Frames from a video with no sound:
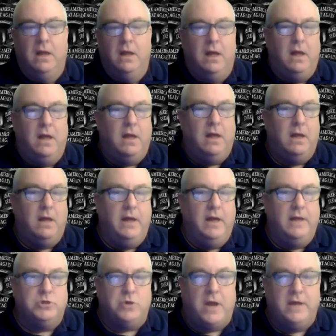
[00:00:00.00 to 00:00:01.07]

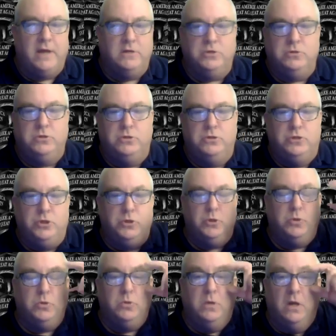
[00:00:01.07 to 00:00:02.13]
and try to
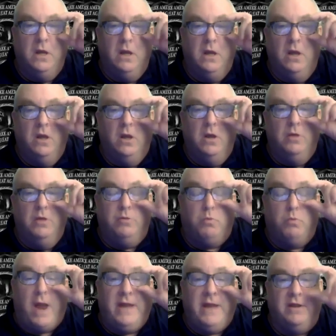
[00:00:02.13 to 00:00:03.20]
do the
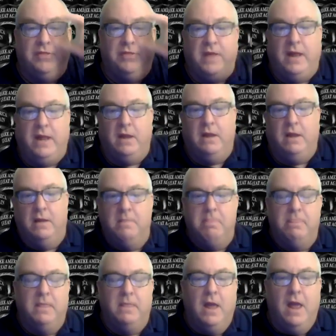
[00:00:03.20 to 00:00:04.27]
right thing.
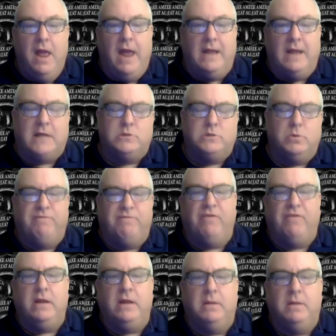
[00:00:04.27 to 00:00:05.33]
And that's what
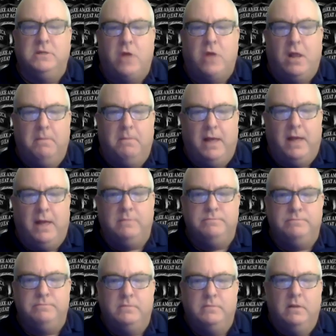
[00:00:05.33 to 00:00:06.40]
freedom is all about.
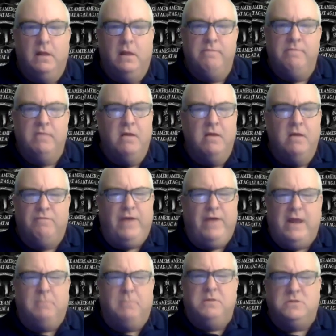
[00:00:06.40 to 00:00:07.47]

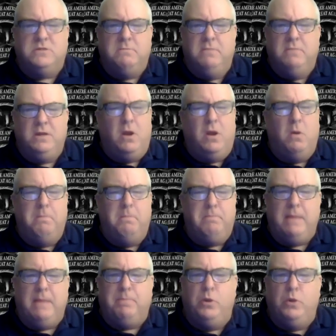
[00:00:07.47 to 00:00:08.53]
Freedom doesn't,
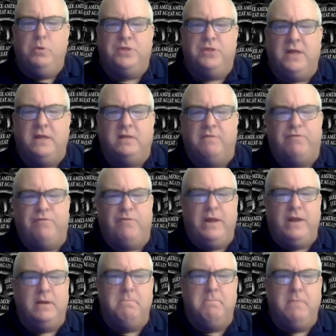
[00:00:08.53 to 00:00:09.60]
people who think that
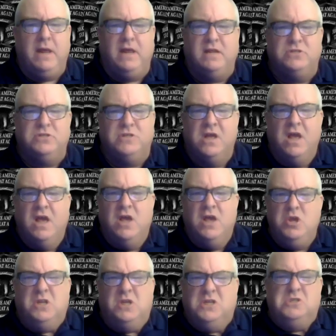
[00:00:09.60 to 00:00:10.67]
freedom means
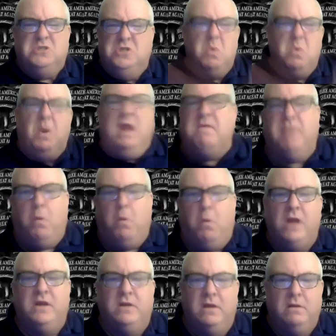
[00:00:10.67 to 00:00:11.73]
you can just do whatever you
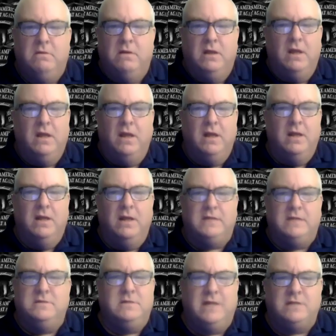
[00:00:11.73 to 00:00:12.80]
want to do.
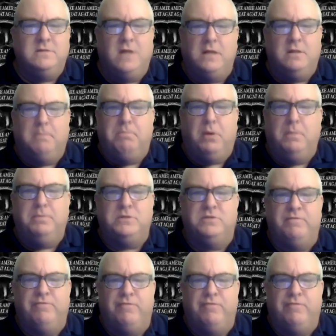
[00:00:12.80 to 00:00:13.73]
That's not the purpose of